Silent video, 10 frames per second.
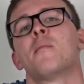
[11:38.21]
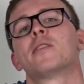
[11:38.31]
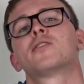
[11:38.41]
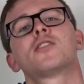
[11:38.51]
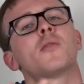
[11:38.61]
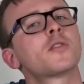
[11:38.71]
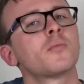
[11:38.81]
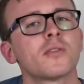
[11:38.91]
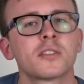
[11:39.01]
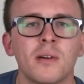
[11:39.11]
There's so
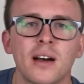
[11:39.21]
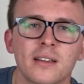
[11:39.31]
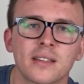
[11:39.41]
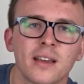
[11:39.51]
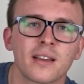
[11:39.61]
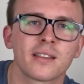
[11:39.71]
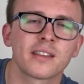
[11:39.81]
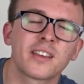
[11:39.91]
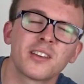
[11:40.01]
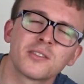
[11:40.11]
much more to marketing.
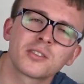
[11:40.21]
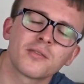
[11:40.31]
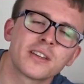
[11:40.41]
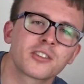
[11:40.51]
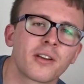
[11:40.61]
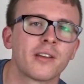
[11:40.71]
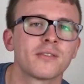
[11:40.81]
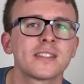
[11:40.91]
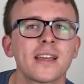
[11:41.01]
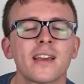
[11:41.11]
You can sort of integrate
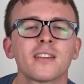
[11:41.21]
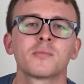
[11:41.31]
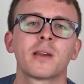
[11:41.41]
with sales,